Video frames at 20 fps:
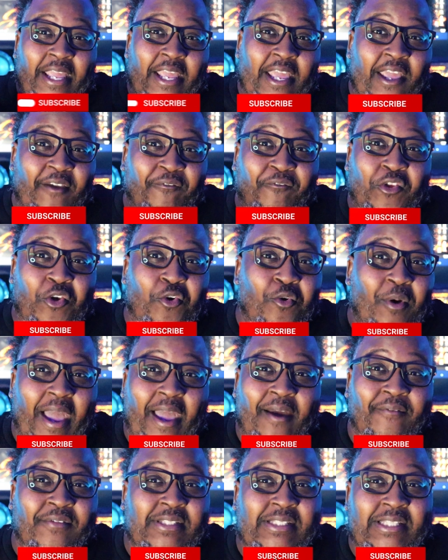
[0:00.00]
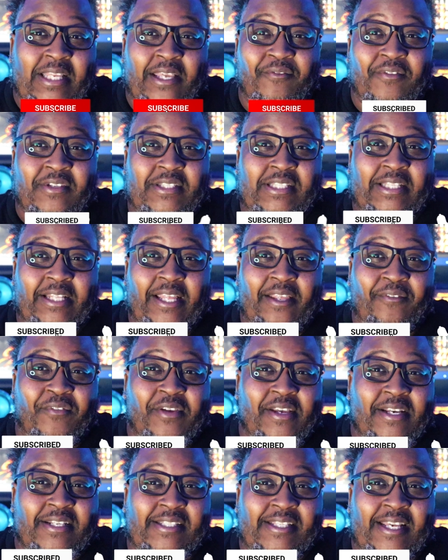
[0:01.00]
If you have a Steven Slate
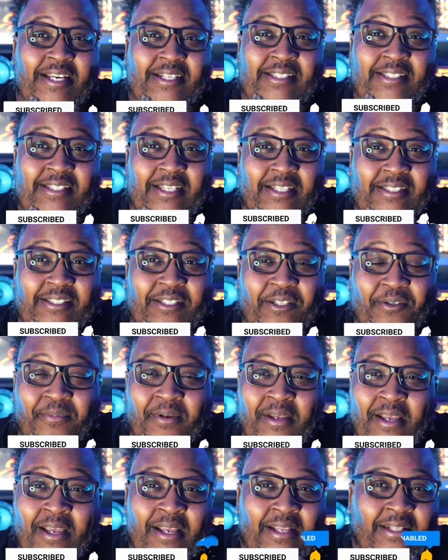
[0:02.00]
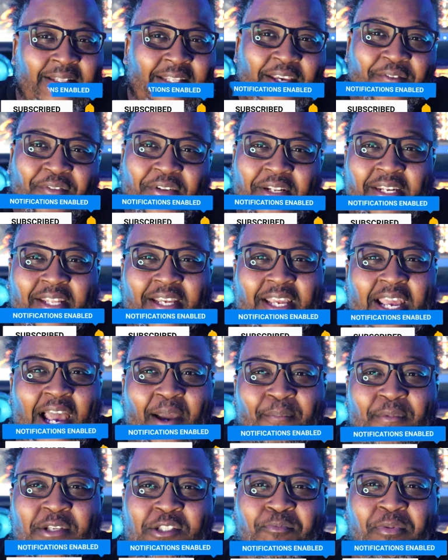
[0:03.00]
V S X system, leave it in the
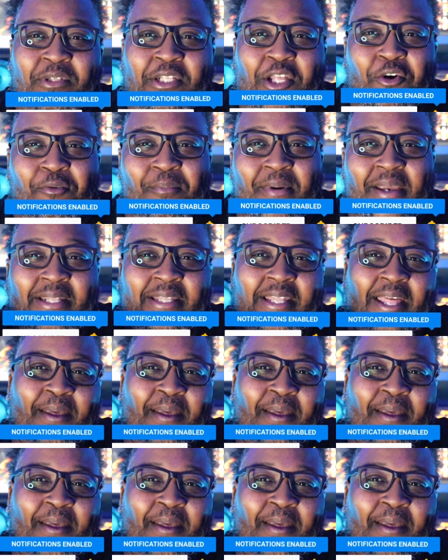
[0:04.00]
comments below, man.